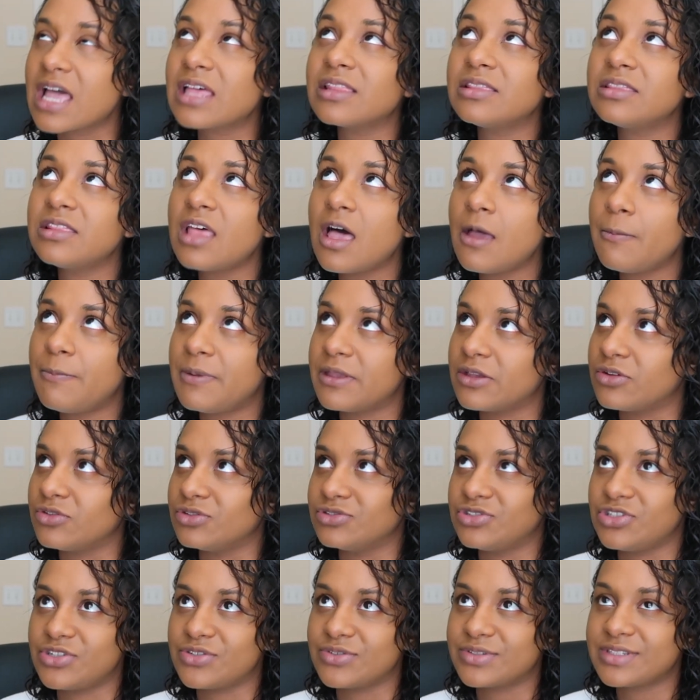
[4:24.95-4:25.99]
I love pickle
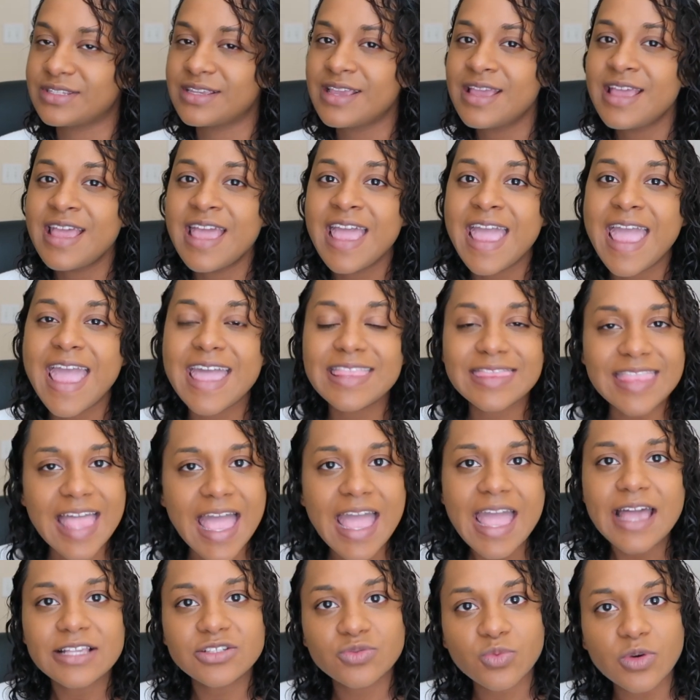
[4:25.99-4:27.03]
juice, and
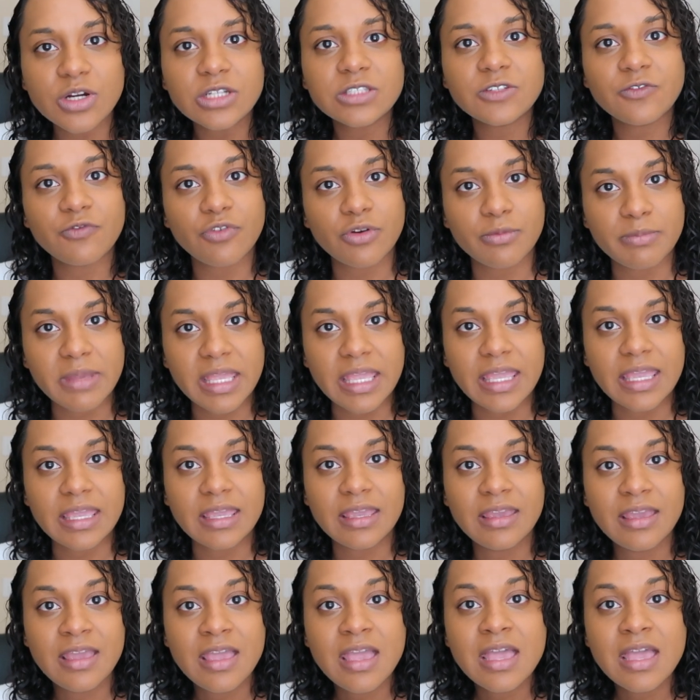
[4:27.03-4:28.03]
that has worked for me.